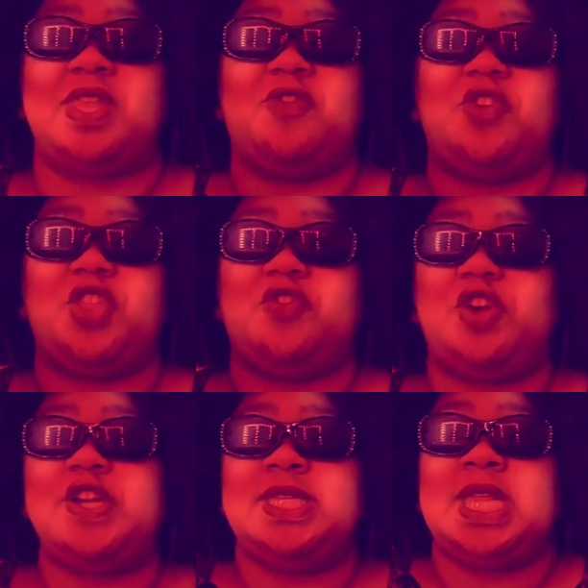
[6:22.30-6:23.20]
And for the
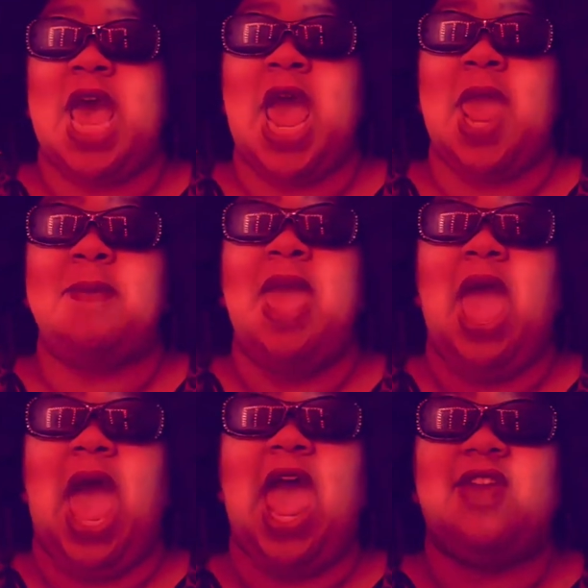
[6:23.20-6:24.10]
first time,
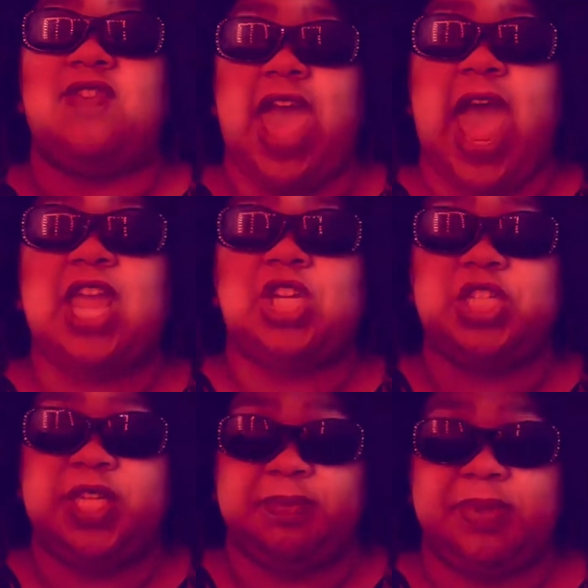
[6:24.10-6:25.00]
I've
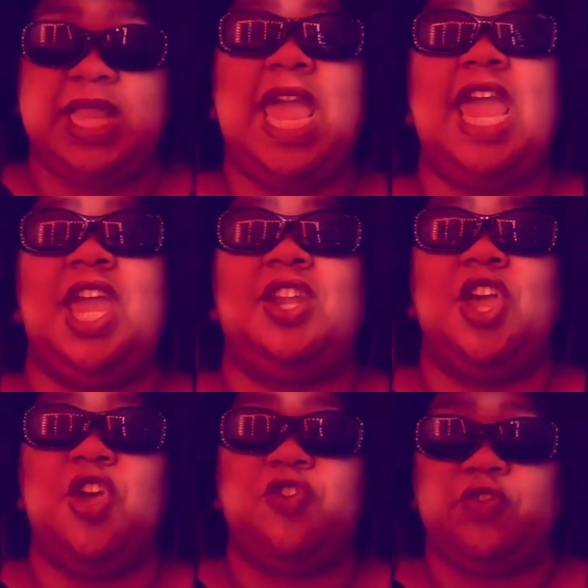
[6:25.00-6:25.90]
actually played
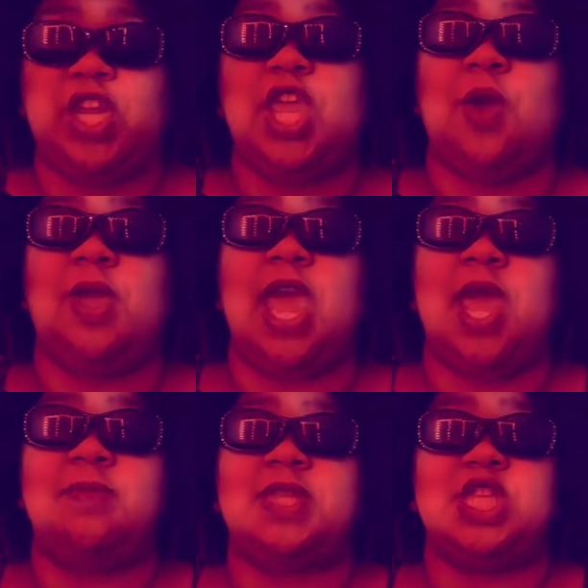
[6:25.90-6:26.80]
video
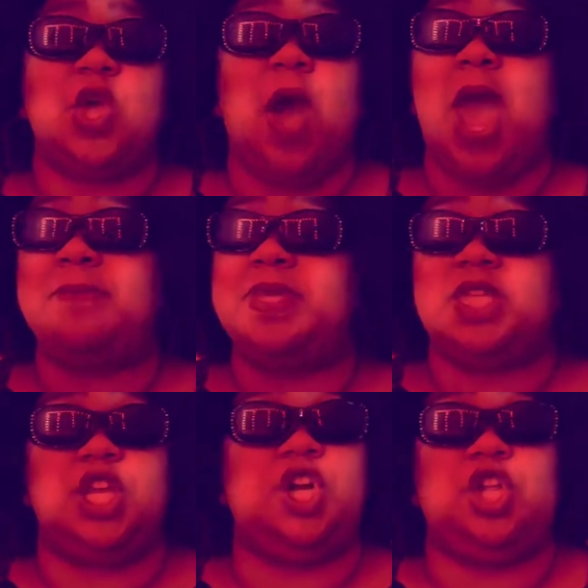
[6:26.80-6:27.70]
games. And so I'm
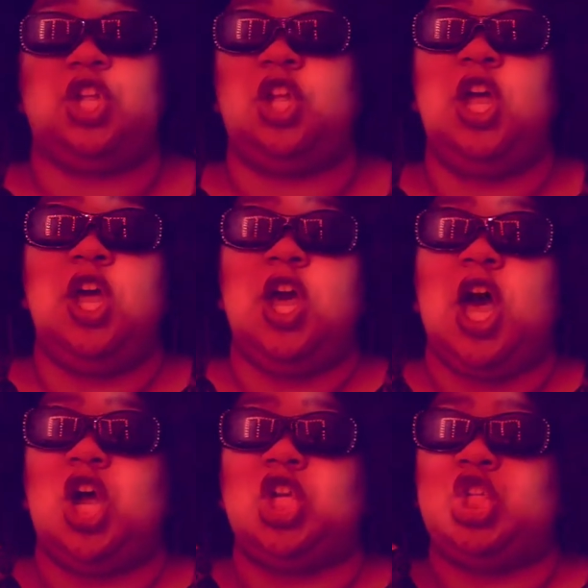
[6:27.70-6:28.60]
still
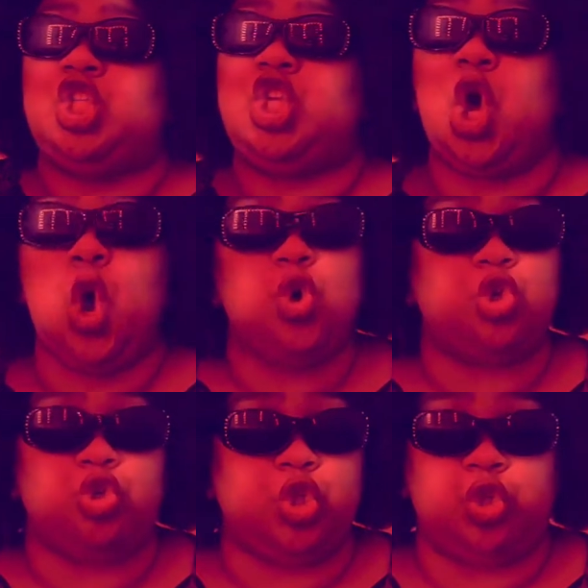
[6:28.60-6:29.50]
a
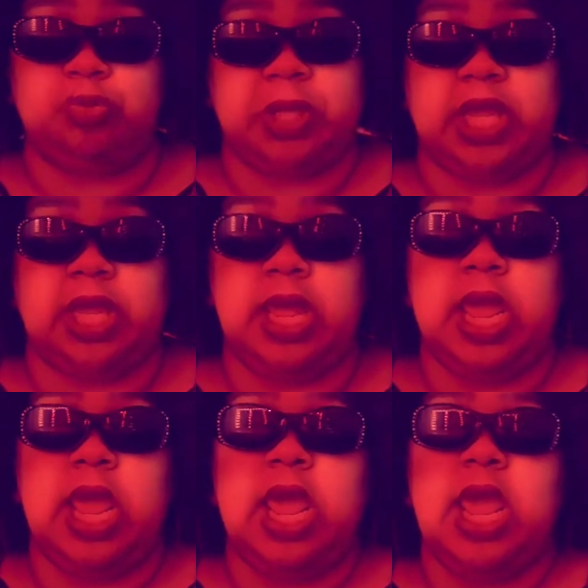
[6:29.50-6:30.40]
total newbie,
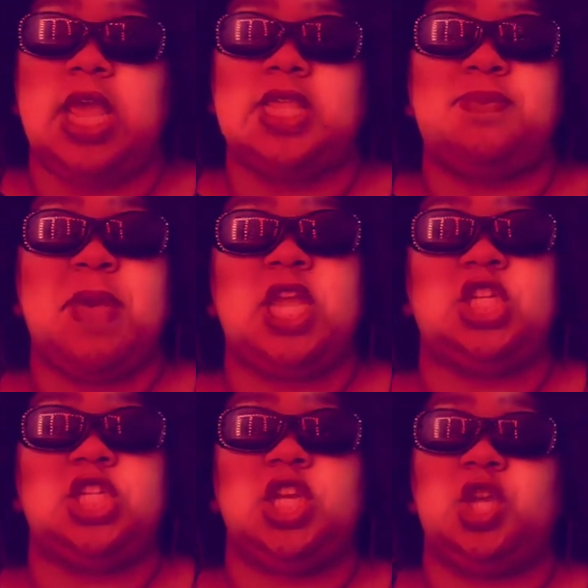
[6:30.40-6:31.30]

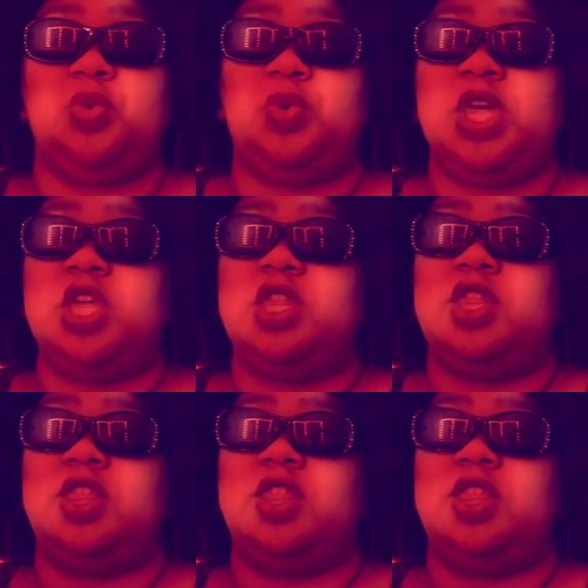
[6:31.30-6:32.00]
especially with